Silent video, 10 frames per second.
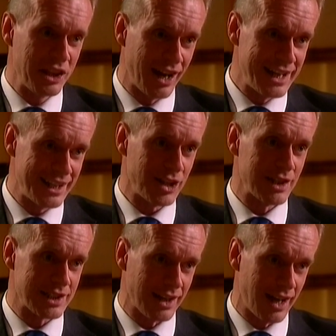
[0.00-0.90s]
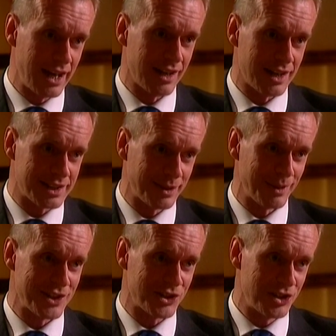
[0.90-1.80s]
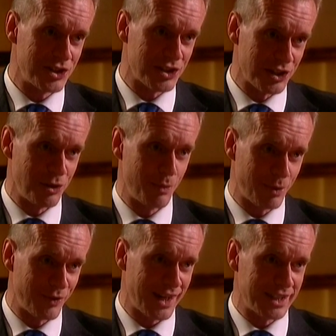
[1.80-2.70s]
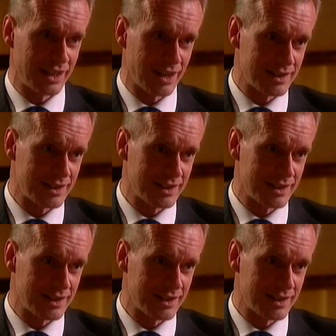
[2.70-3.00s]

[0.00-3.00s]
the idea is that I ask the questions, you provide yeah, the but,